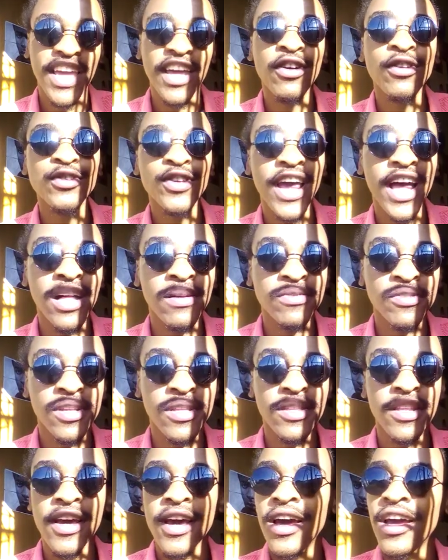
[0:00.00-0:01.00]
It also helps
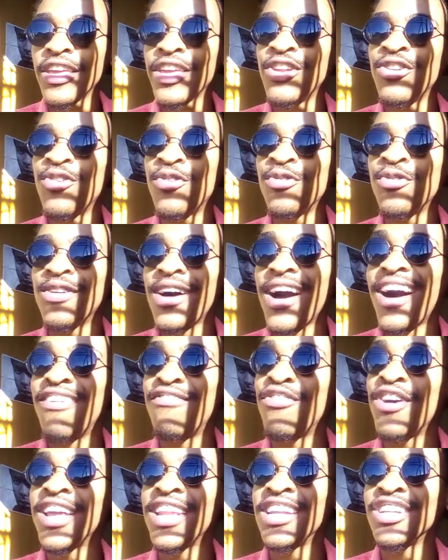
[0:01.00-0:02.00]
with
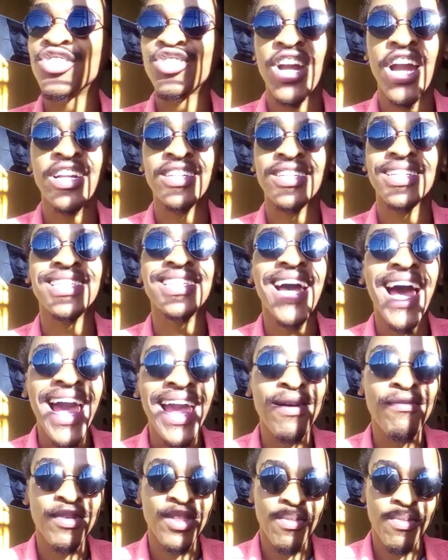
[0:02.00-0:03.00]
avoiding trying to
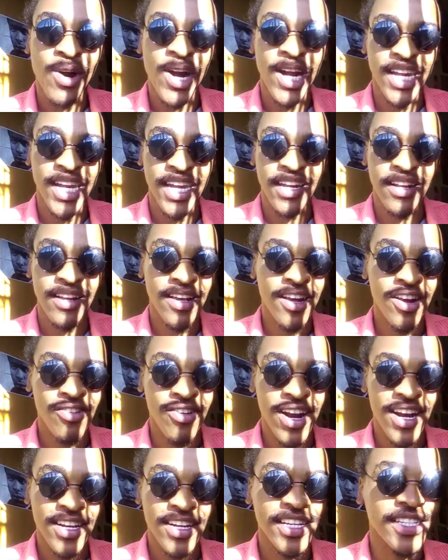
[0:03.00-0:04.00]
time the market,
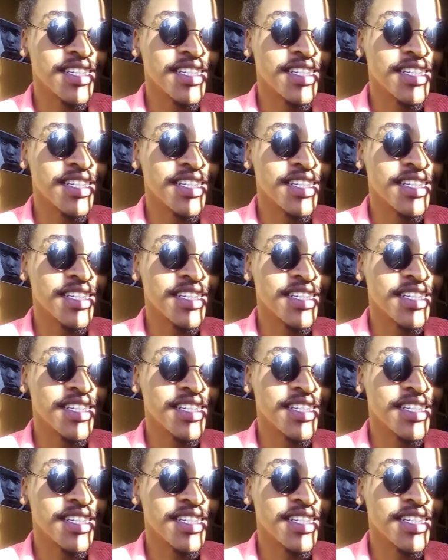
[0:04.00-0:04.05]
right?